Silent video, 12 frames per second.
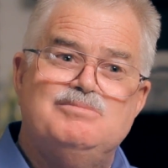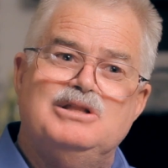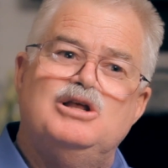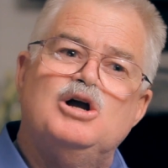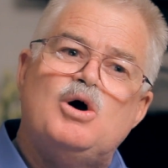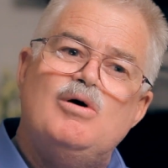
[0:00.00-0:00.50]
but
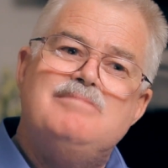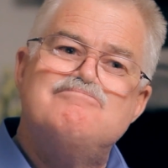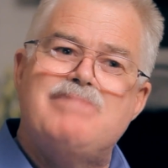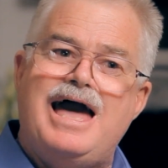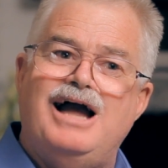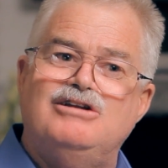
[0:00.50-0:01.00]
they're going
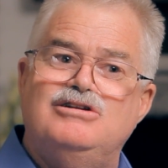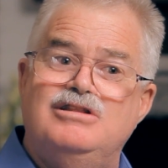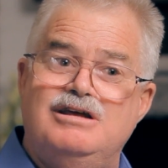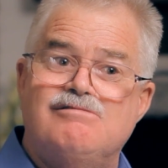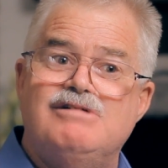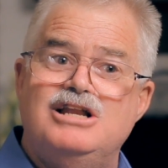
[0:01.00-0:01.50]
back to
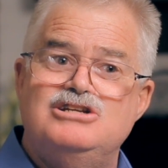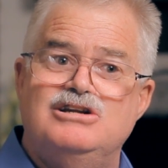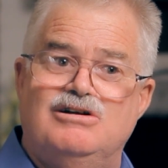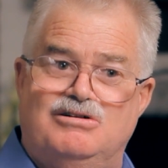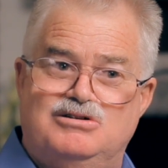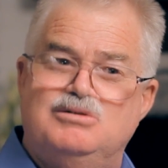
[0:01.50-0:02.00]
the
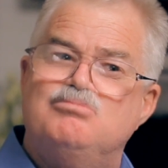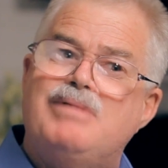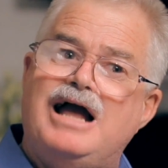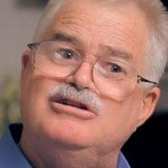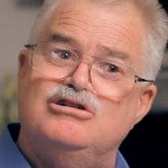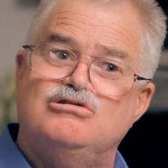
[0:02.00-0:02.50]
original,
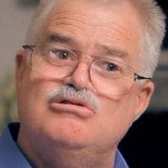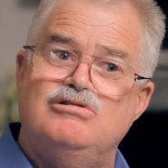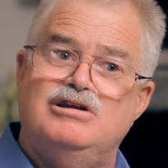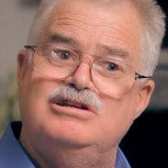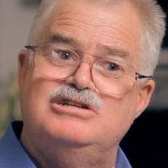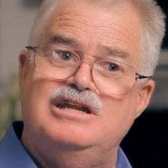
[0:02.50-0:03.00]
back to true
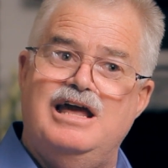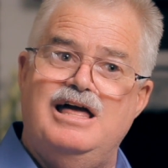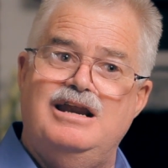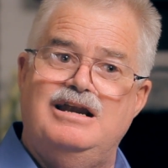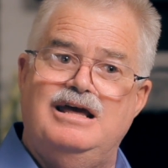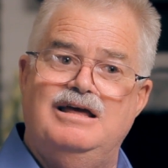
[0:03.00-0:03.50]

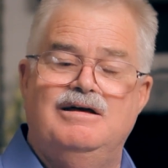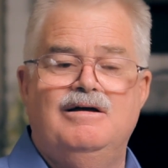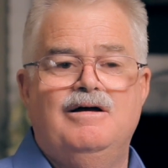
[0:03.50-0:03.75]
Christianity.